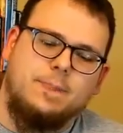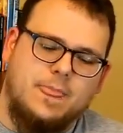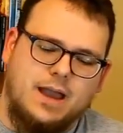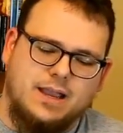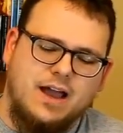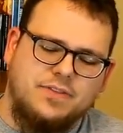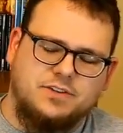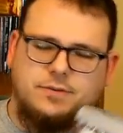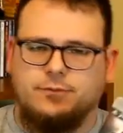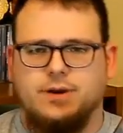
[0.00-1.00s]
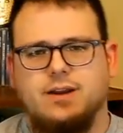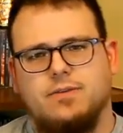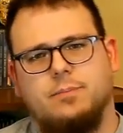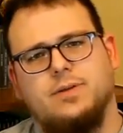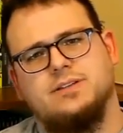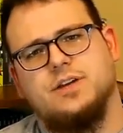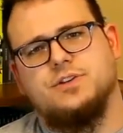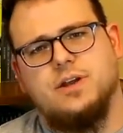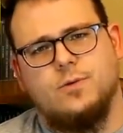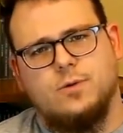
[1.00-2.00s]
I got this for free on the
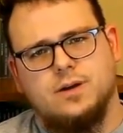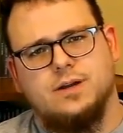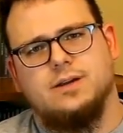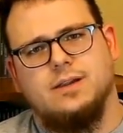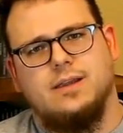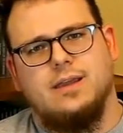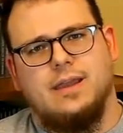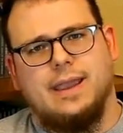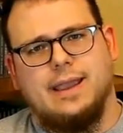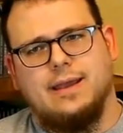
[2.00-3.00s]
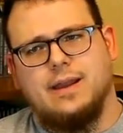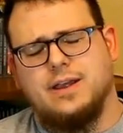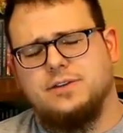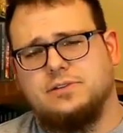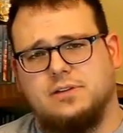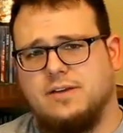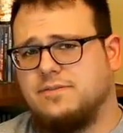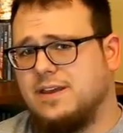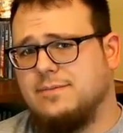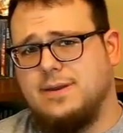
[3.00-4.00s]
PlayStation Network, and I used to love
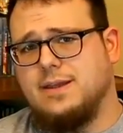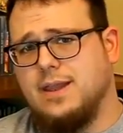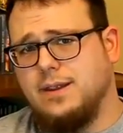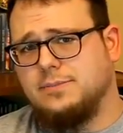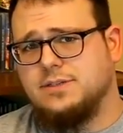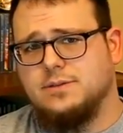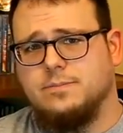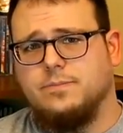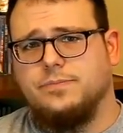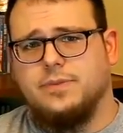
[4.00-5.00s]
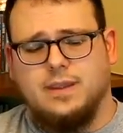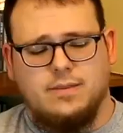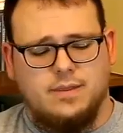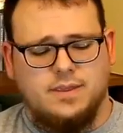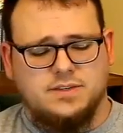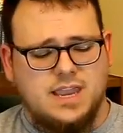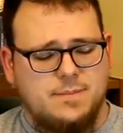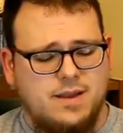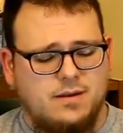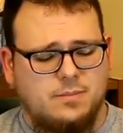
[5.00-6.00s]
the Hitman games. Then this
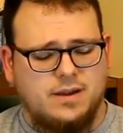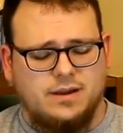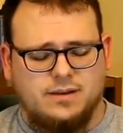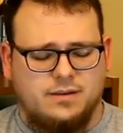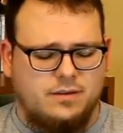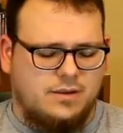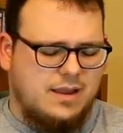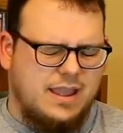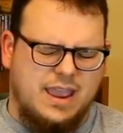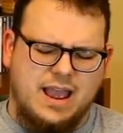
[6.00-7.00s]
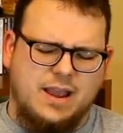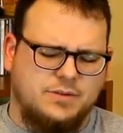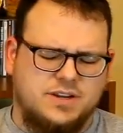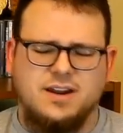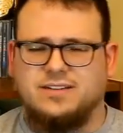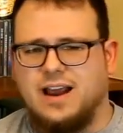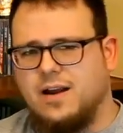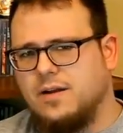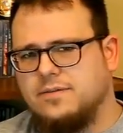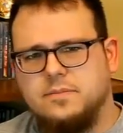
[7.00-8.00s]
came out, and I was kind of
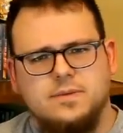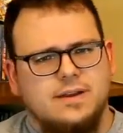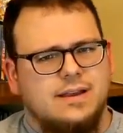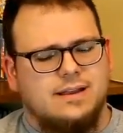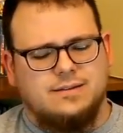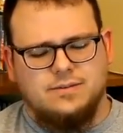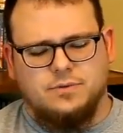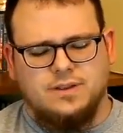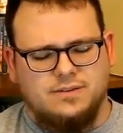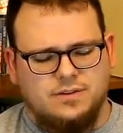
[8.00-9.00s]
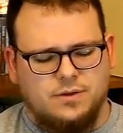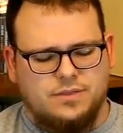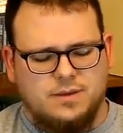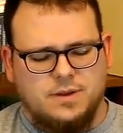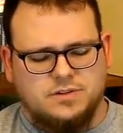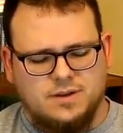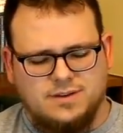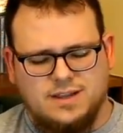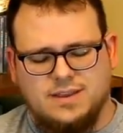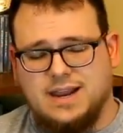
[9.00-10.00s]
tired of them, didn't really think much of
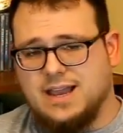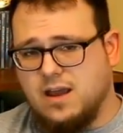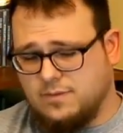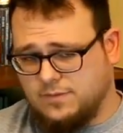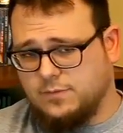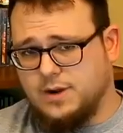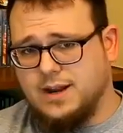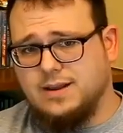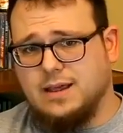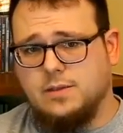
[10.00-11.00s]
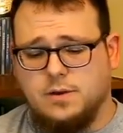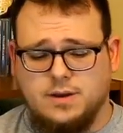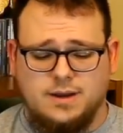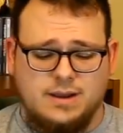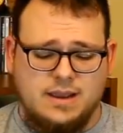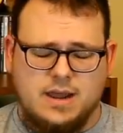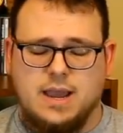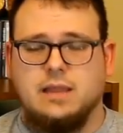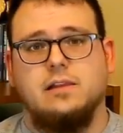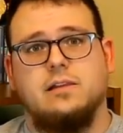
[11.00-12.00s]
it, and then I got it for free, downloaded it, and
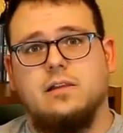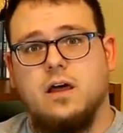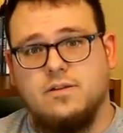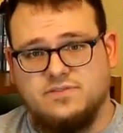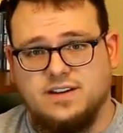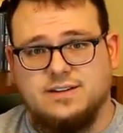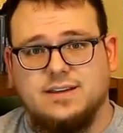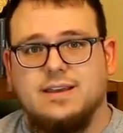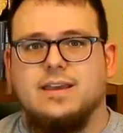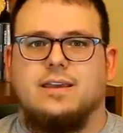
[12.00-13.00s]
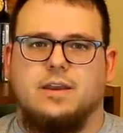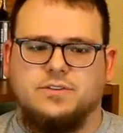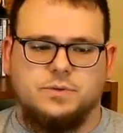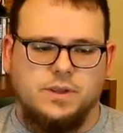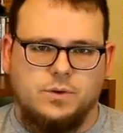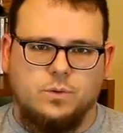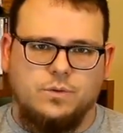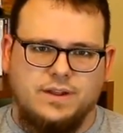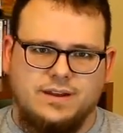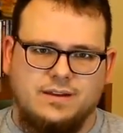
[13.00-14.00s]
I loved it. It was really cool.
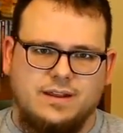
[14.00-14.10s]
They